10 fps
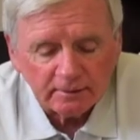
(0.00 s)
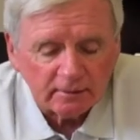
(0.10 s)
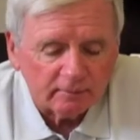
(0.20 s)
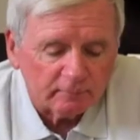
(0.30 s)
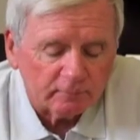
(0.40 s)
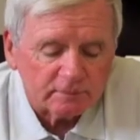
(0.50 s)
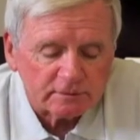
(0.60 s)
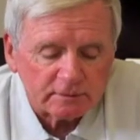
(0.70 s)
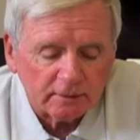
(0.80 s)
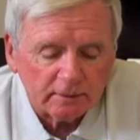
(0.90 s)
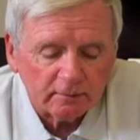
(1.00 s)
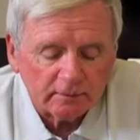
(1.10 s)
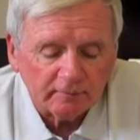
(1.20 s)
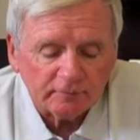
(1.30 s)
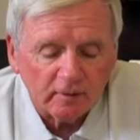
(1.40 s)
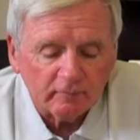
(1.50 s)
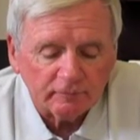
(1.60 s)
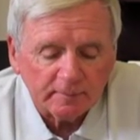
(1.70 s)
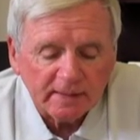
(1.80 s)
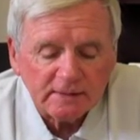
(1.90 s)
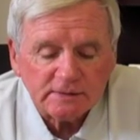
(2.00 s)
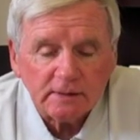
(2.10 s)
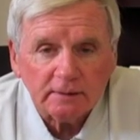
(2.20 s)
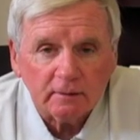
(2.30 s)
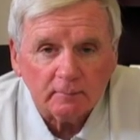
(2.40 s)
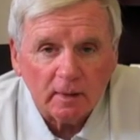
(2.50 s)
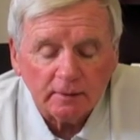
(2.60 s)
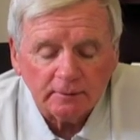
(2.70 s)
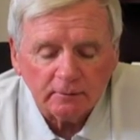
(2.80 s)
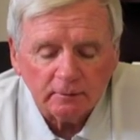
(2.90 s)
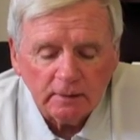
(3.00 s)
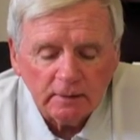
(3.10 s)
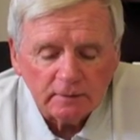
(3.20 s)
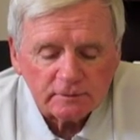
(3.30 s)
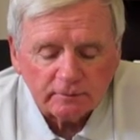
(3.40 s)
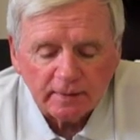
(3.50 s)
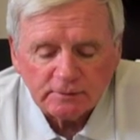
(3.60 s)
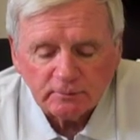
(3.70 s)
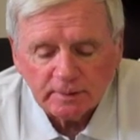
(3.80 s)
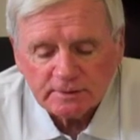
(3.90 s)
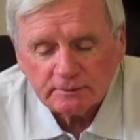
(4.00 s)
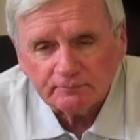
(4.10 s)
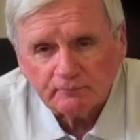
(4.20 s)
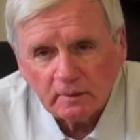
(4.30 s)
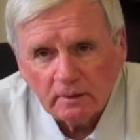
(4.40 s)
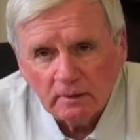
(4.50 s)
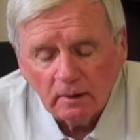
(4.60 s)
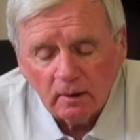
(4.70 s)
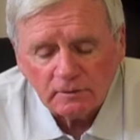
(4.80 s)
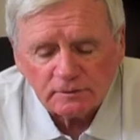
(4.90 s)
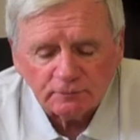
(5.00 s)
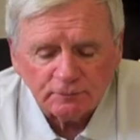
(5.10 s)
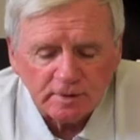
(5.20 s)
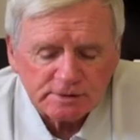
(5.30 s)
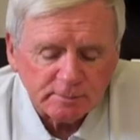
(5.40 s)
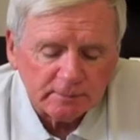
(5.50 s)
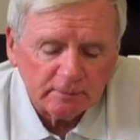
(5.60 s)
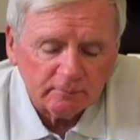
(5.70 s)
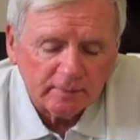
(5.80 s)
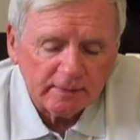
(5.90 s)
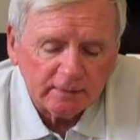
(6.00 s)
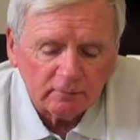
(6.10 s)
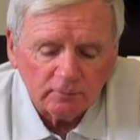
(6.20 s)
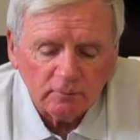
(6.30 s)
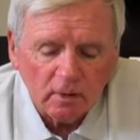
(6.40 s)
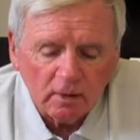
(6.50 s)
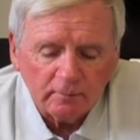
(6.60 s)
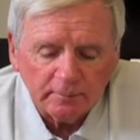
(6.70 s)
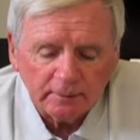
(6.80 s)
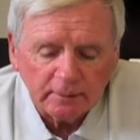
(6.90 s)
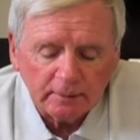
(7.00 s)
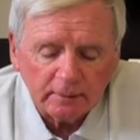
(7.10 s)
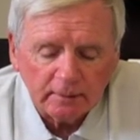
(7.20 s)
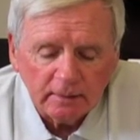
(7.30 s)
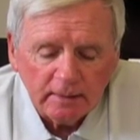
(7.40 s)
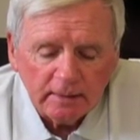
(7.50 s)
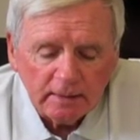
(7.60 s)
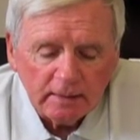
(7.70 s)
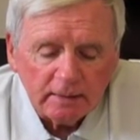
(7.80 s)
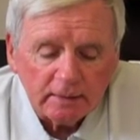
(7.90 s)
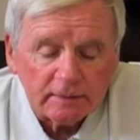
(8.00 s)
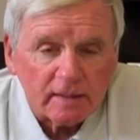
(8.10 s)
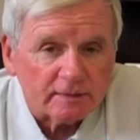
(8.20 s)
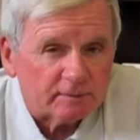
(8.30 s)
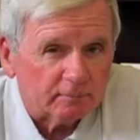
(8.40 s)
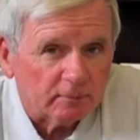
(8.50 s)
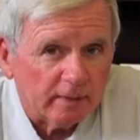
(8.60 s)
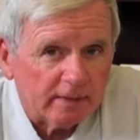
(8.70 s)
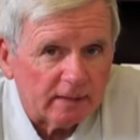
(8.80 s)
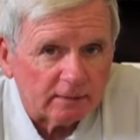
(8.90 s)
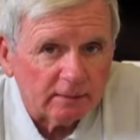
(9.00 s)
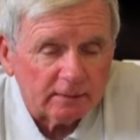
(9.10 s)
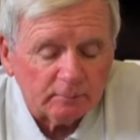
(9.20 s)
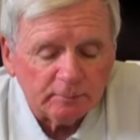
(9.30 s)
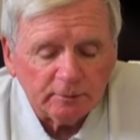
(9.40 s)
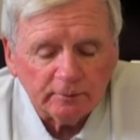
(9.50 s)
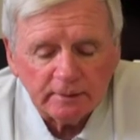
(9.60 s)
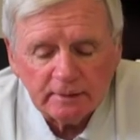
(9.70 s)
was left over from AJ and Armando's graduation. Also, freshman Rennie LaRue Holloman, he has some great athletic ability.